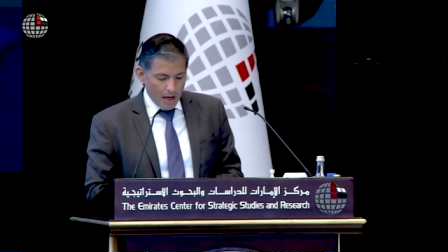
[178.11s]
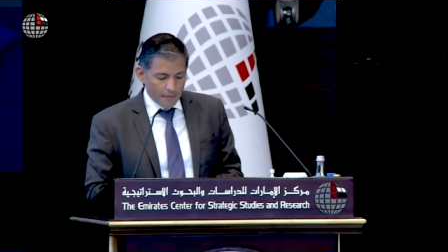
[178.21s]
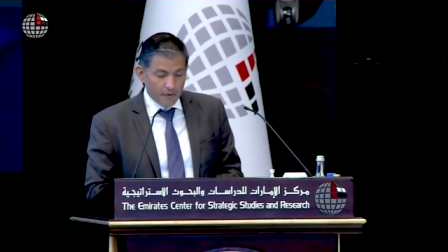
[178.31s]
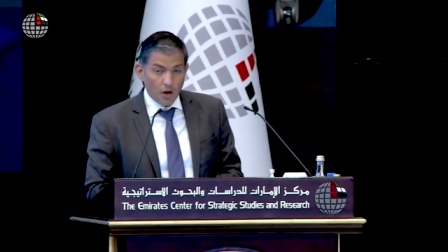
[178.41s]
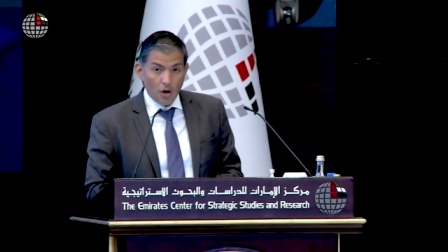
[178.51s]
have
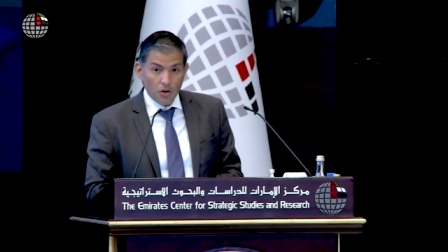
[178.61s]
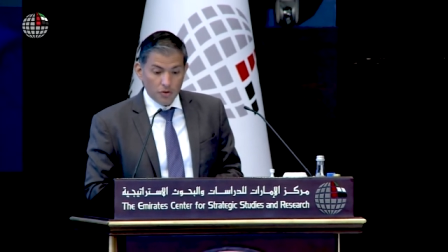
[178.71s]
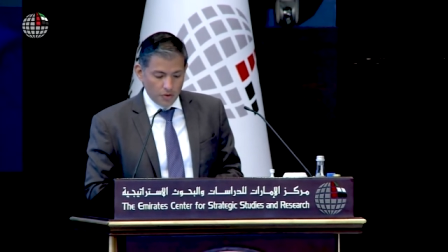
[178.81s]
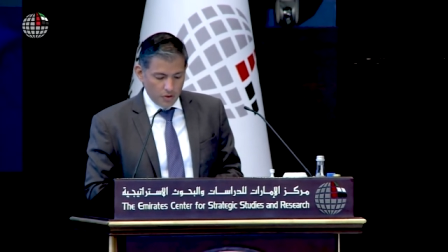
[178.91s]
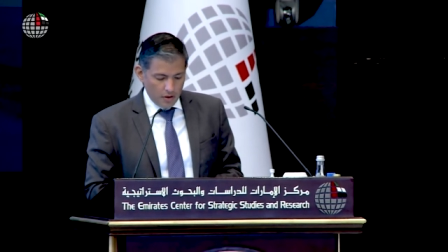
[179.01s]

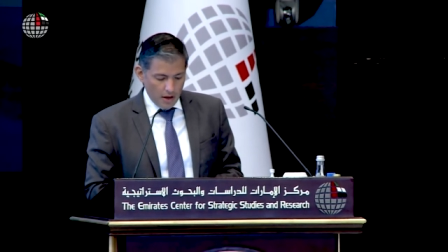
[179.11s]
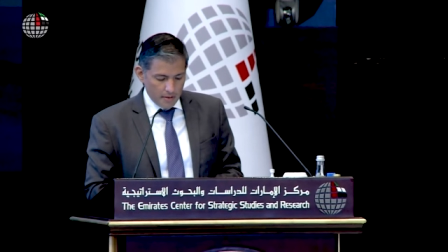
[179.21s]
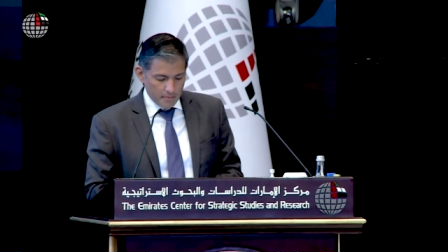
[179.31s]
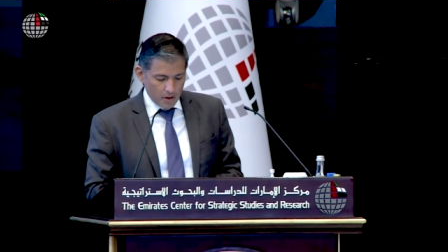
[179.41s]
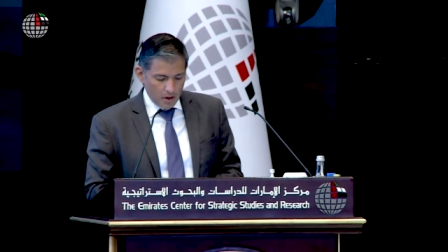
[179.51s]
long
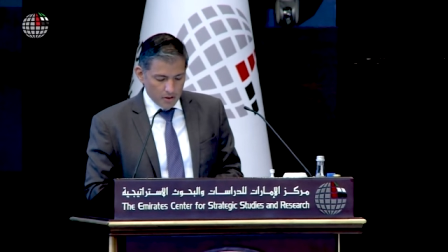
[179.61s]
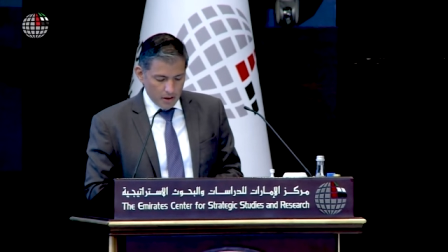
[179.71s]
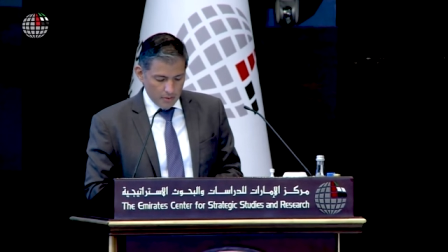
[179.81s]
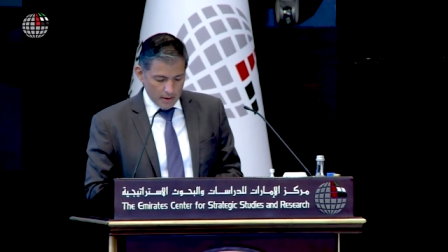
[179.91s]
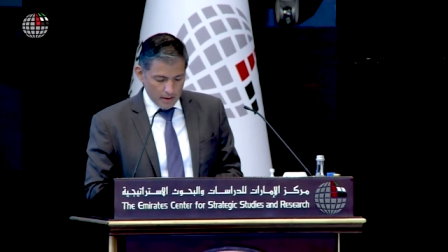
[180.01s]
term
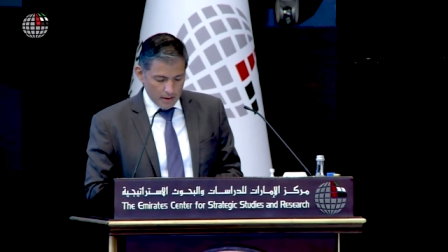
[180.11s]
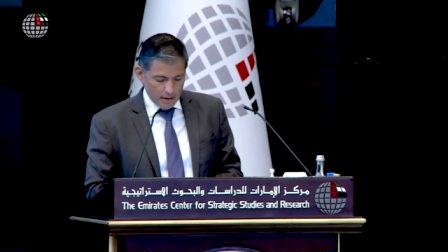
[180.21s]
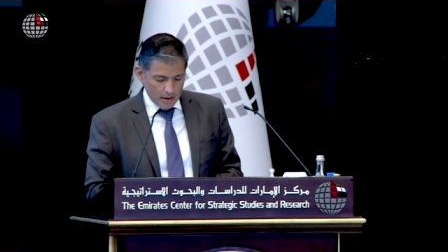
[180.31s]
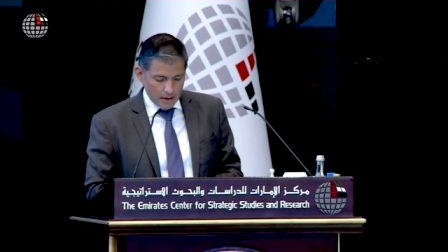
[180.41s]
consequences.